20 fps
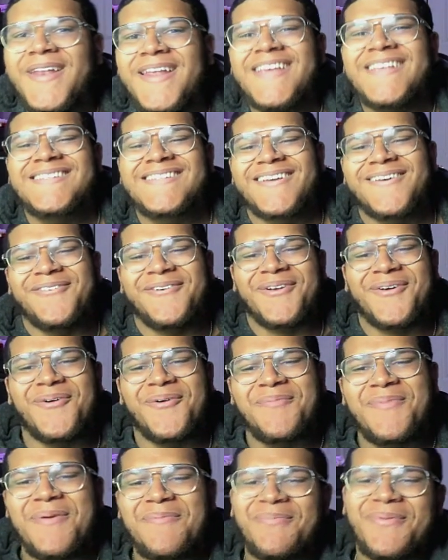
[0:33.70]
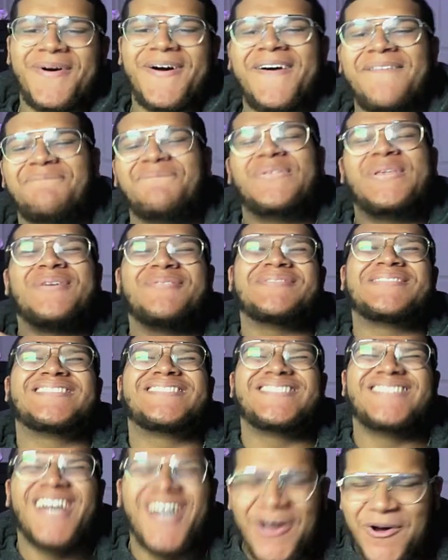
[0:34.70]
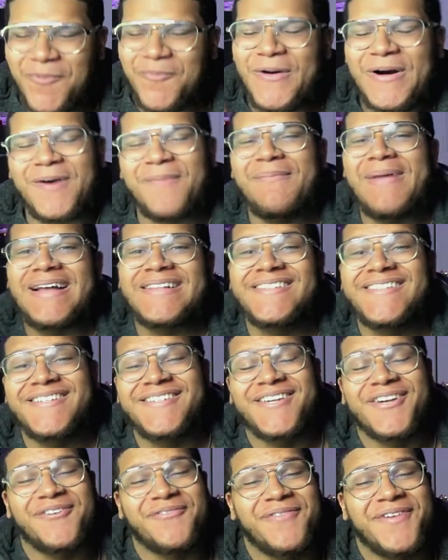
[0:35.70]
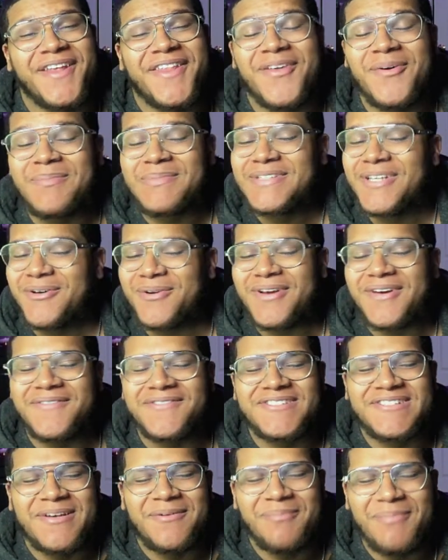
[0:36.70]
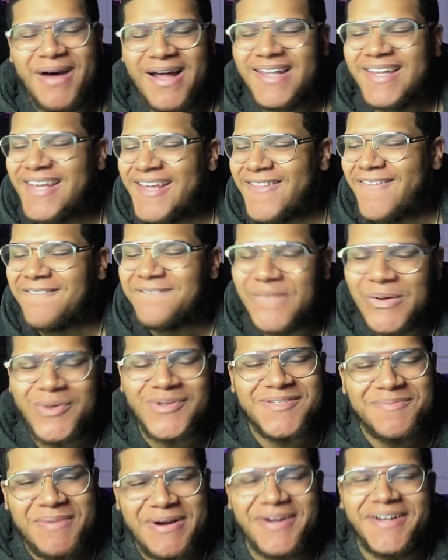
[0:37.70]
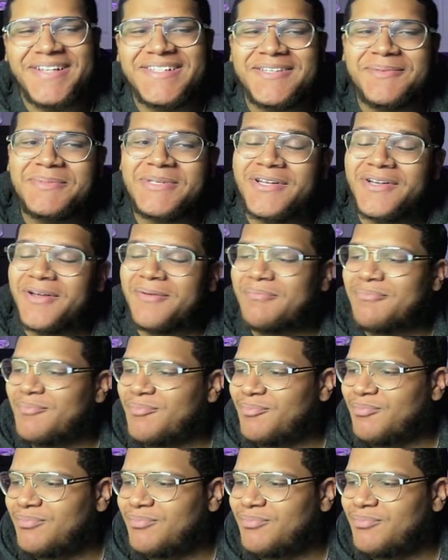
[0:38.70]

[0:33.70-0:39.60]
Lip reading: is going on, people of YouTube? Welcome back to the channel for another episode of Somali and the Four Spirit. This episode number